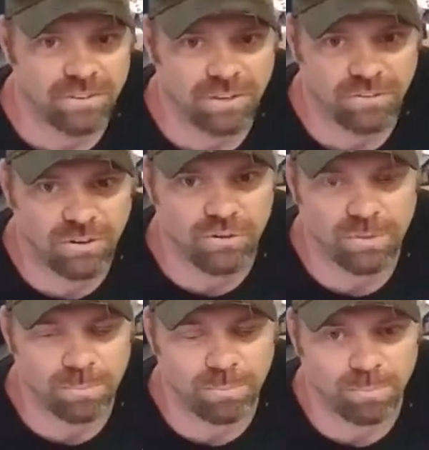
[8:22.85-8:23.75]
So there's no use
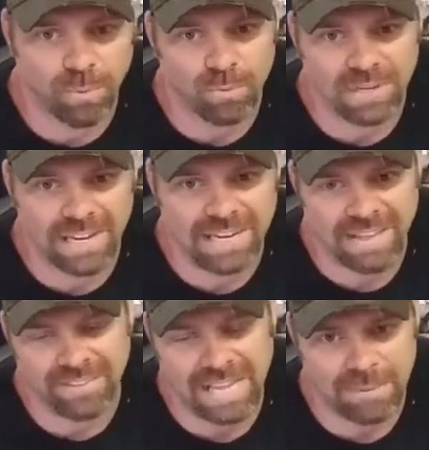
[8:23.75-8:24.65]
in bolting it in and
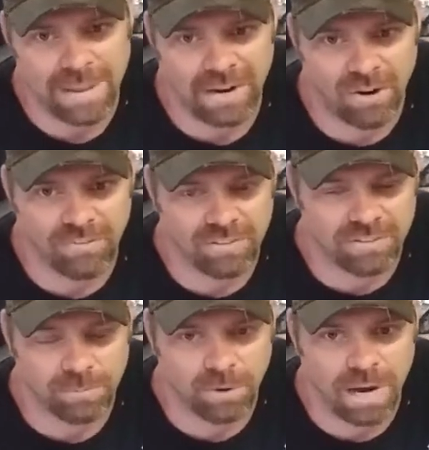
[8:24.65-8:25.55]
have to take it back off
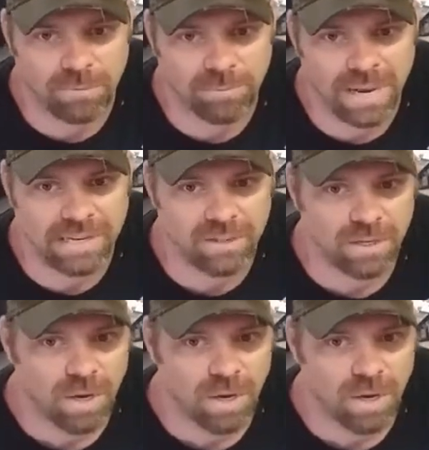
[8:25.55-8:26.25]
just to primer and paint it.